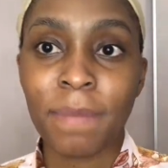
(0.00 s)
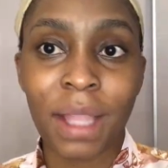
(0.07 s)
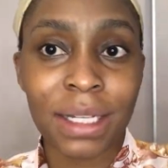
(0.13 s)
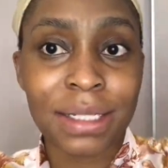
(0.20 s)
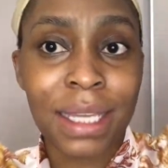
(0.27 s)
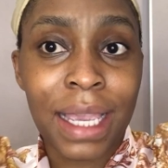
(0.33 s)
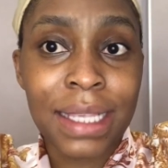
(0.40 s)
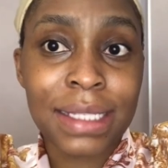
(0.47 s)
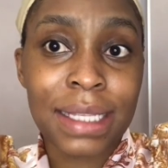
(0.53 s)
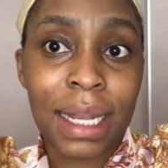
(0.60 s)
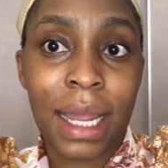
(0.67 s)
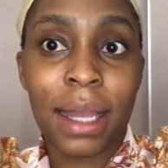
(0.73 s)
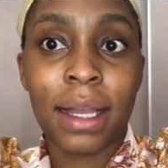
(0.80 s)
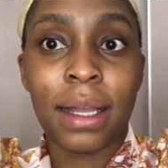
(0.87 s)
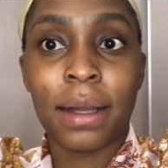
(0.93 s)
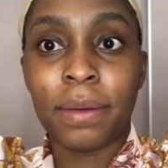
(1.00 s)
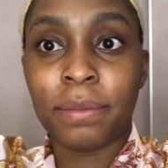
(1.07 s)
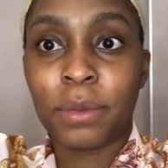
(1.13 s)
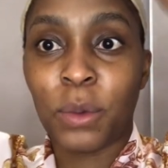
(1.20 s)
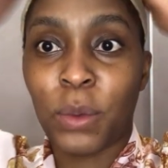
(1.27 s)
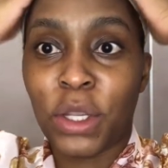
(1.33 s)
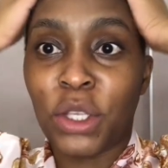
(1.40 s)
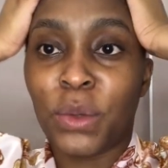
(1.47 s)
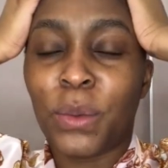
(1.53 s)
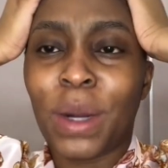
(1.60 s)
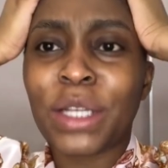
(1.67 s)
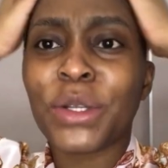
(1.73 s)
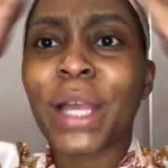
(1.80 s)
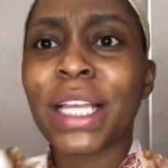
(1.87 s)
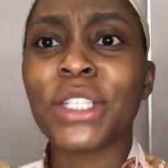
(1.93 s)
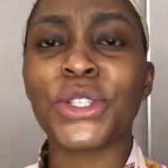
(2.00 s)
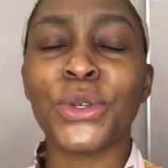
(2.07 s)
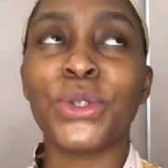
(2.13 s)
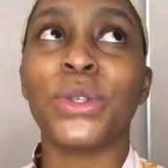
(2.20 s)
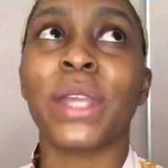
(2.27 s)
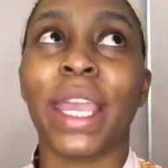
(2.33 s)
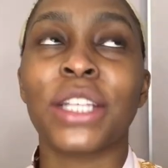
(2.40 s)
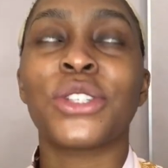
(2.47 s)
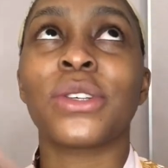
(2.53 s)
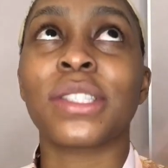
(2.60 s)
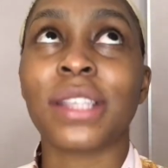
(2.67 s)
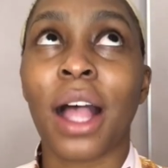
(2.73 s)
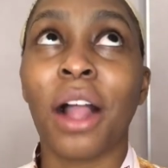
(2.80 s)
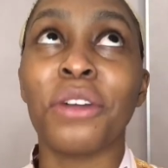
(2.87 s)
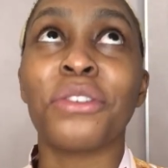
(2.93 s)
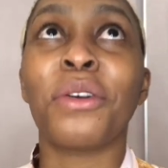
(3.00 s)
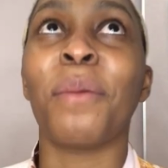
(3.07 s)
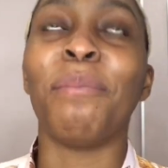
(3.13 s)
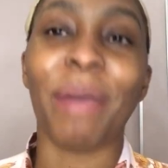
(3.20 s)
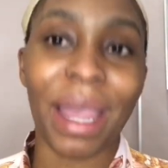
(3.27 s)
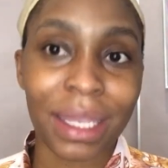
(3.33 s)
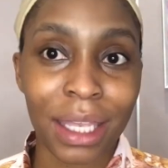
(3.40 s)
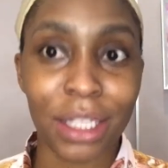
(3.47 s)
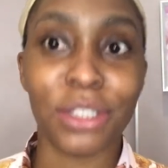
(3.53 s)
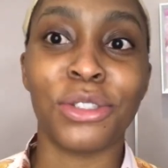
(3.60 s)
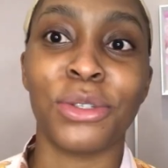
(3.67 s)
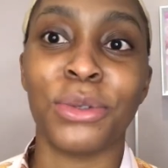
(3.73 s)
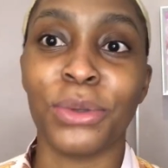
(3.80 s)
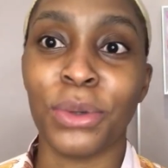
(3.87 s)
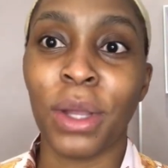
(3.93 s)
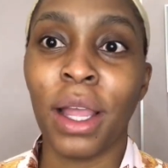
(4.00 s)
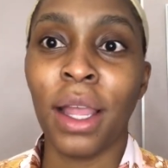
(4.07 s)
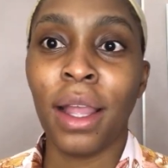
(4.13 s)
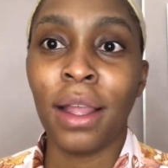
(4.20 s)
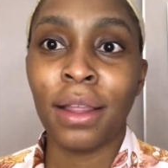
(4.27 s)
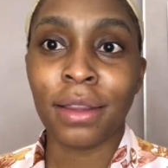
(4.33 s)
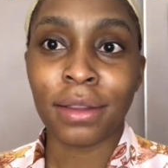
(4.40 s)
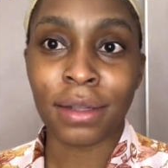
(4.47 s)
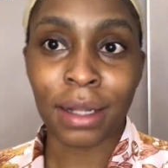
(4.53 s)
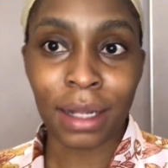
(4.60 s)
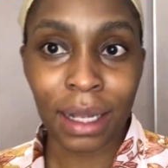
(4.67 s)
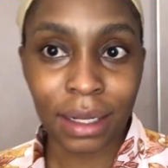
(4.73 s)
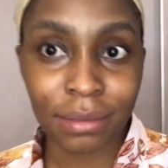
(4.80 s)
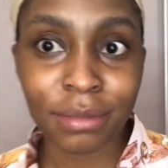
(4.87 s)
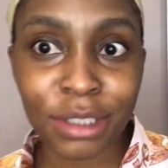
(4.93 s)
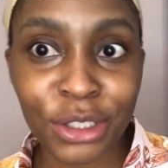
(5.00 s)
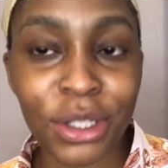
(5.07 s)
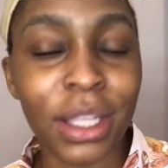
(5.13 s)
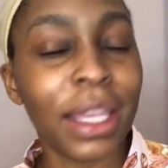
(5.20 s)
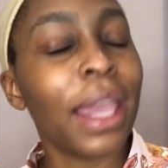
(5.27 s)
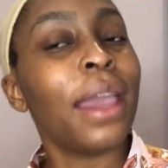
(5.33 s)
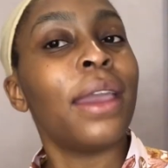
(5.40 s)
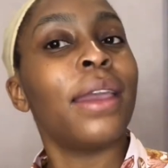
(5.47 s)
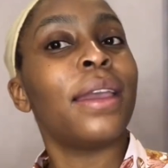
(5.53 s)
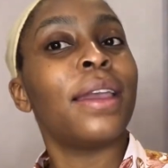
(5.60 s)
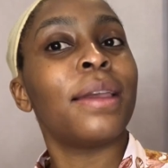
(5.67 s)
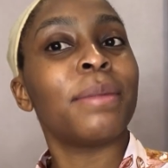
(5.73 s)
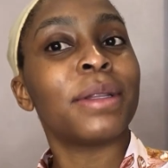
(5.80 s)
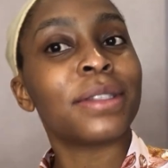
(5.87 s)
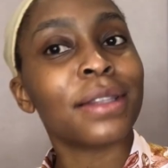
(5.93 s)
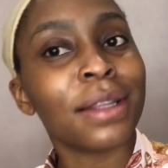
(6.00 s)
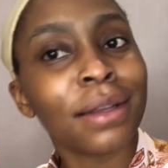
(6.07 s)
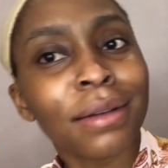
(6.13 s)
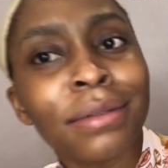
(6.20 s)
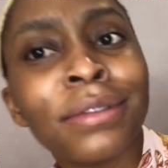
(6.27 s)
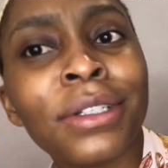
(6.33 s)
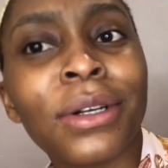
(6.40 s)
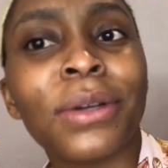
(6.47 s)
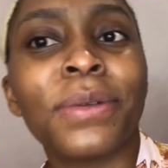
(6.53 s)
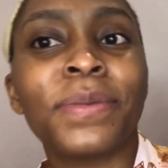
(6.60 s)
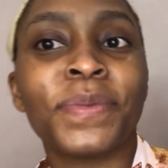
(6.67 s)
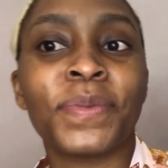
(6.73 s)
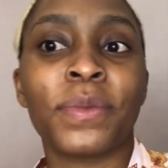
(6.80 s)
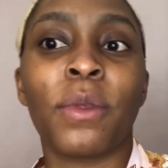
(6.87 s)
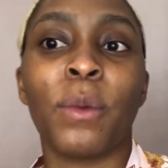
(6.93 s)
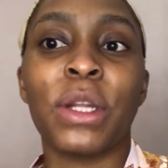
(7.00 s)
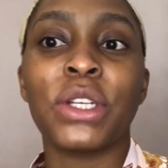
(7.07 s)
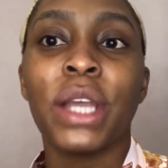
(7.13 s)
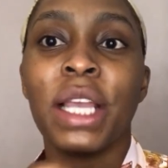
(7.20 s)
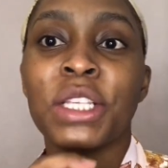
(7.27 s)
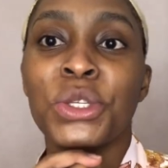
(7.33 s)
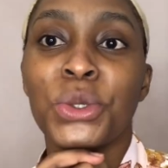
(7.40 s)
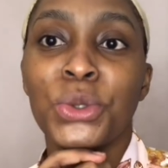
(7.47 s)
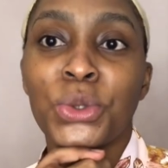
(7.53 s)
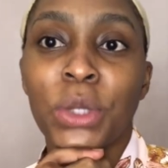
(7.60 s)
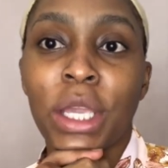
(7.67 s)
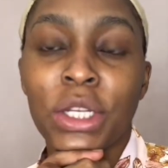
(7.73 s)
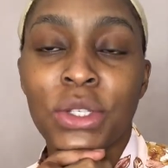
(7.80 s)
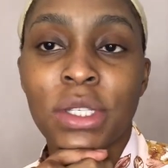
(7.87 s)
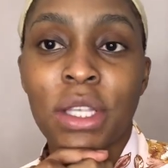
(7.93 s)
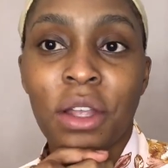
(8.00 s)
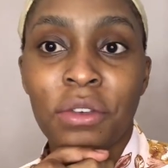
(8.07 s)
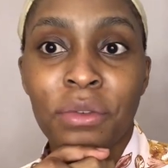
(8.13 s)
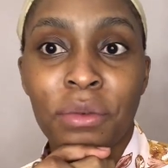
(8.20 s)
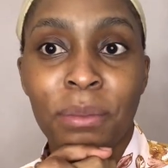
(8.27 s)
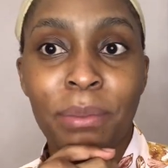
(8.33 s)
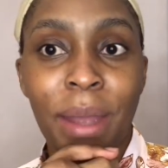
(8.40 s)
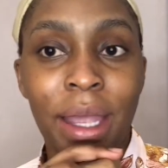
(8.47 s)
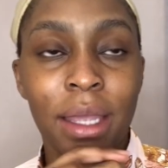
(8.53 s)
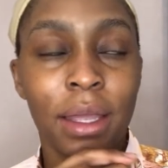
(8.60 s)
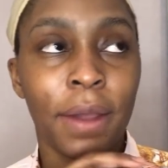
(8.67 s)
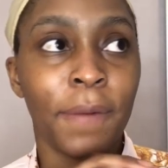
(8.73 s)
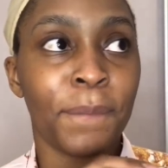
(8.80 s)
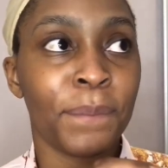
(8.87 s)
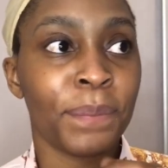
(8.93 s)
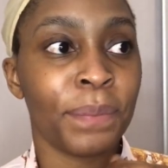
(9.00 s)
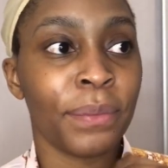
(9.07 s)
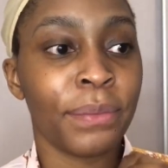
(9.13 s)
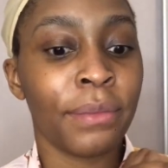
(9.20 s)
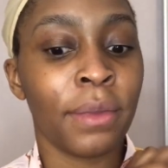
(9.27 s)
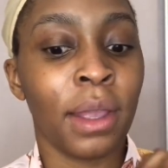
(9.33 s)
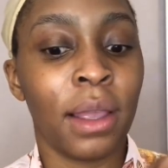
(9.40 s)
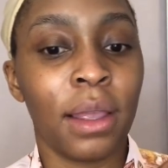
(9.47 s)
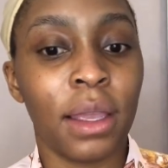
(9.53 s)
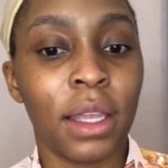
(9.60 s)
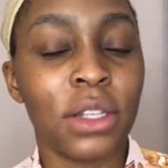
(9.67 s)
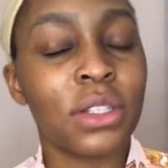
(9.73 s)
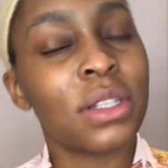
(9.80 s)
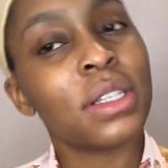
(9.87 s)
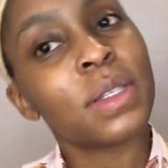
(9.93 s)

days um, when you, what you guys do to get yourself back into into the game into the you know what you guys do to get yourself back into this